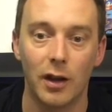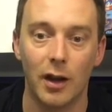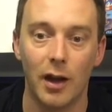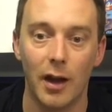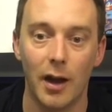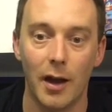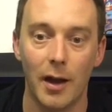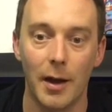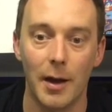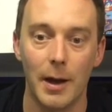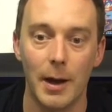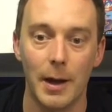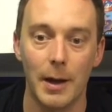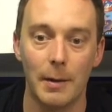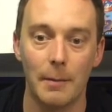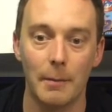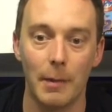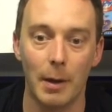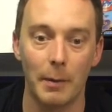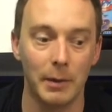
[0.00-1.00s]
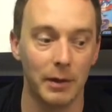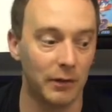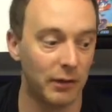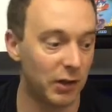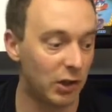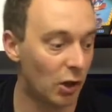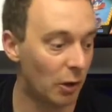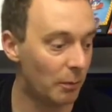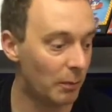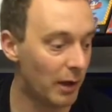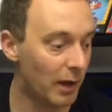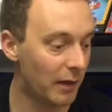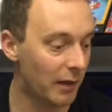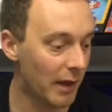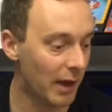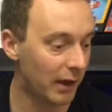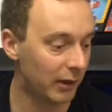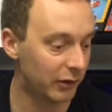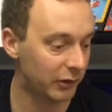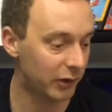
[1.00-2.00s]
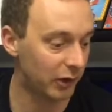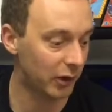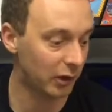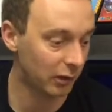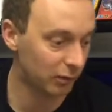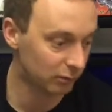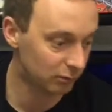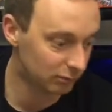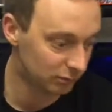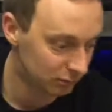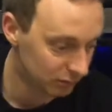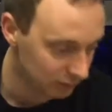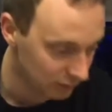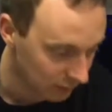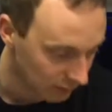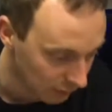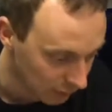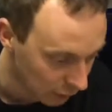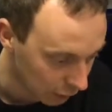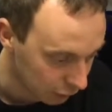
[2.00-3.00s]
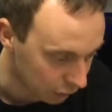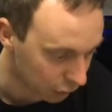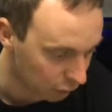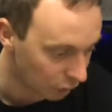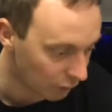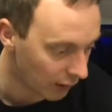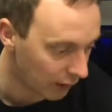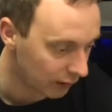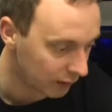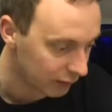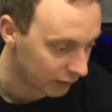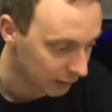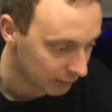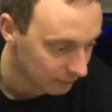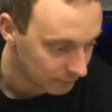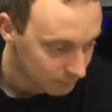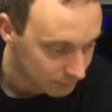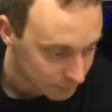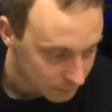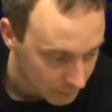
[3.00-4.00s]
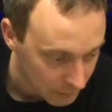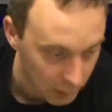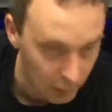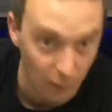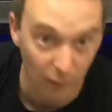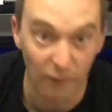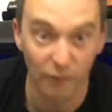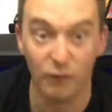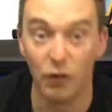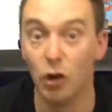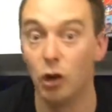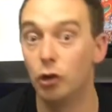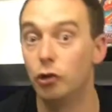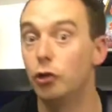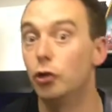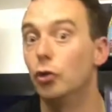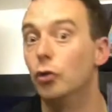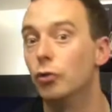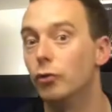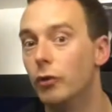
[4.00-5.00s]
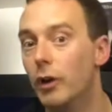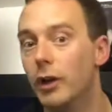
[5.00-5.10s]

I mean, if you compare that to virtual racing, it